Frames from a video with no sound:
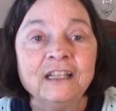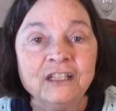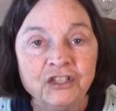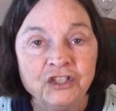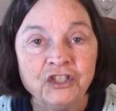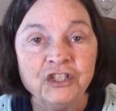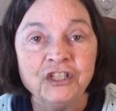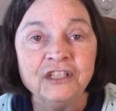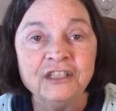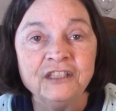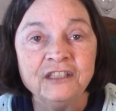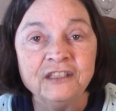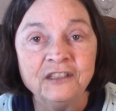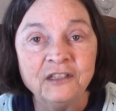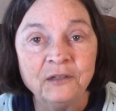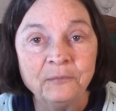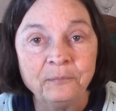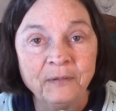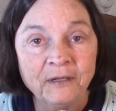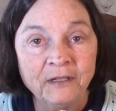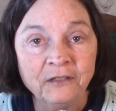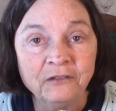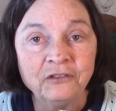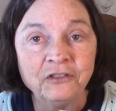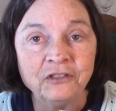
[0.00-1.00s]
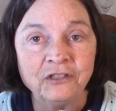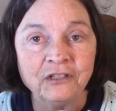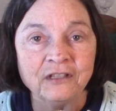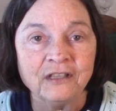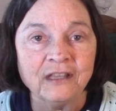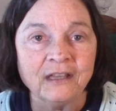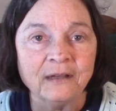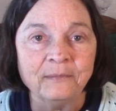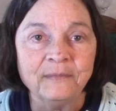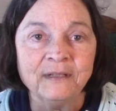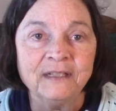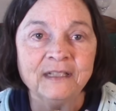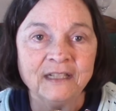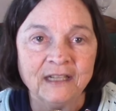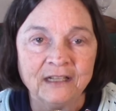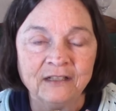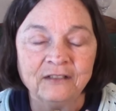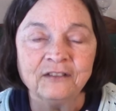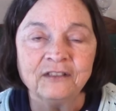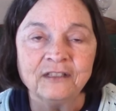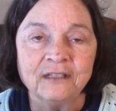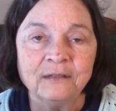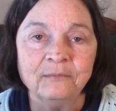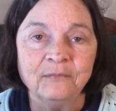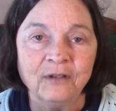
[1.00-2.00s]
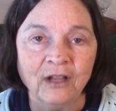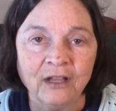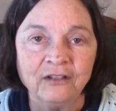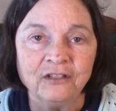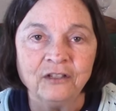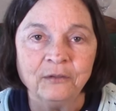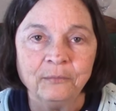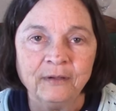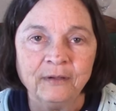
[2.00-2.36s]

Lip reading: Jesus appears to them and tells them not to